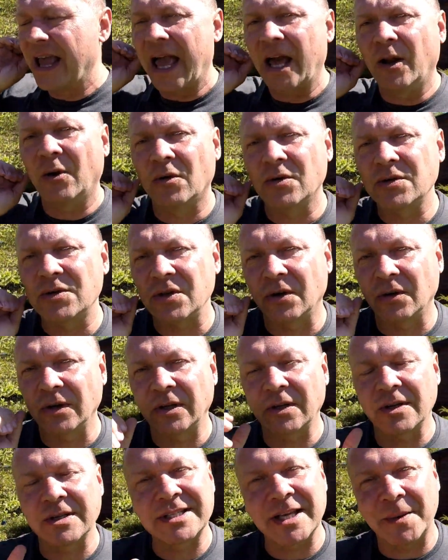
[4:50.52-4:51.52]
And also, you
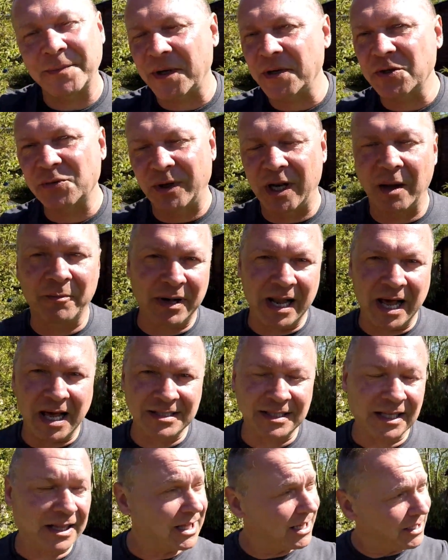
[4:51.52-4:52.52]
know, sometimes when I'm
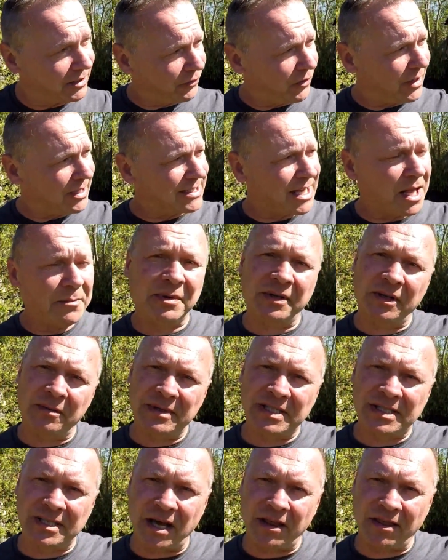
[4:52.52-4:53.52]
planting things, for example, the
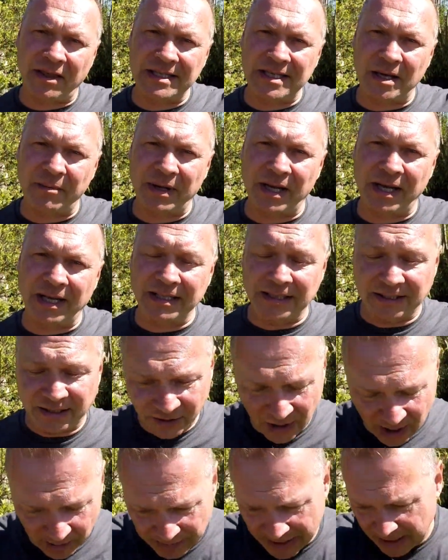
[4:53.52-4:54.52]
miscanthus I planted, you
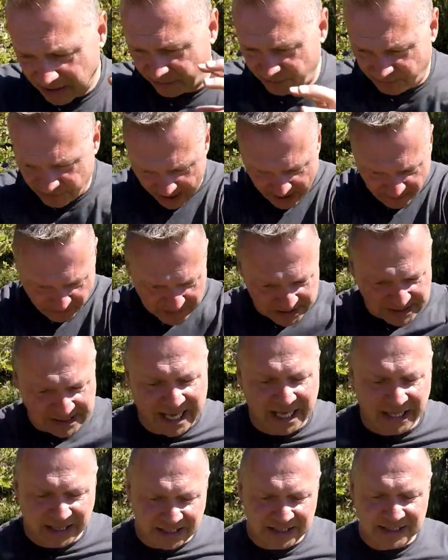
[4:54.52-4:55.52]
know, I planted 5
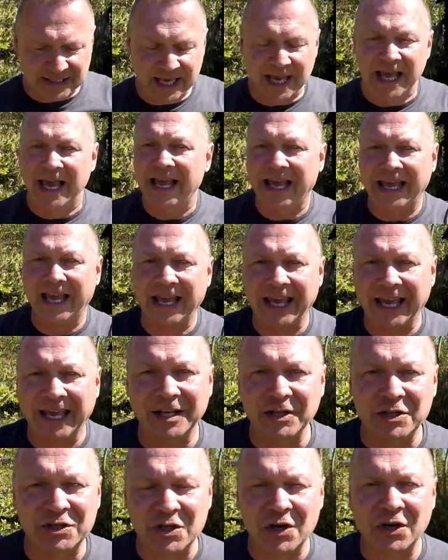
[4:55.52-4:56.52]
miscanthus in
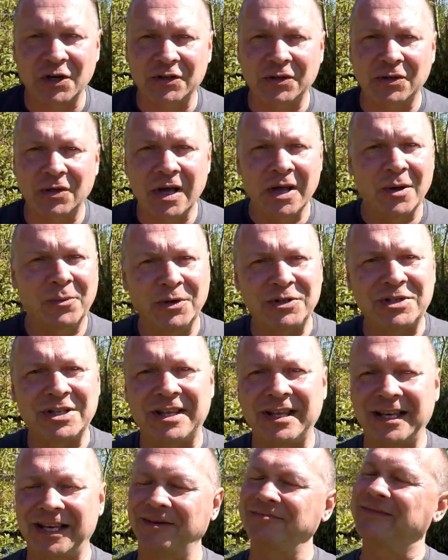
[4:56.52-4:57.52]
a circle, which you're
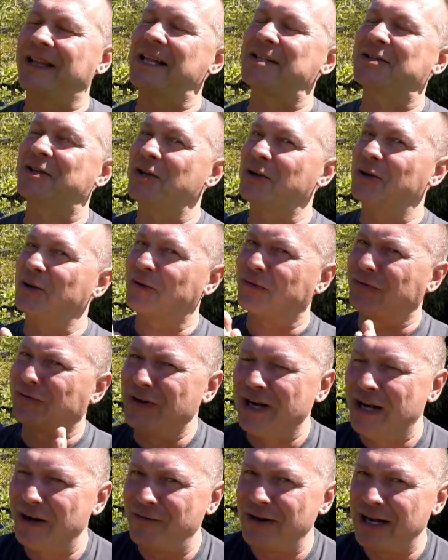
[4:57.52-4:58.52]
thinking that's going to look
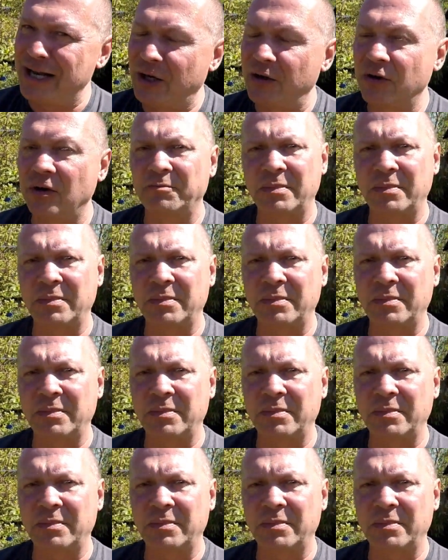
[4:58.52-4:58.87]
really, really good.